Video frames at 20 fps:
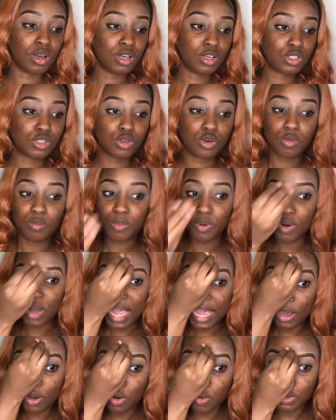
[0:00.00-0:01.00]
So, but
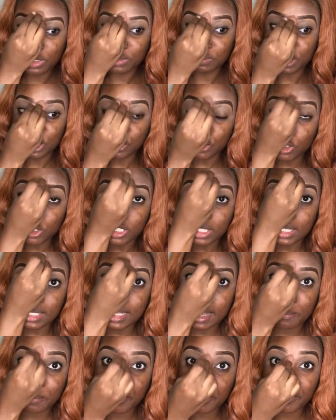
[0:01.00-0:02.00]
I always make sure to
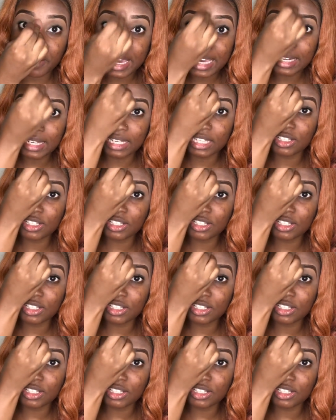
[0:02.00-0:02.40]
separate it.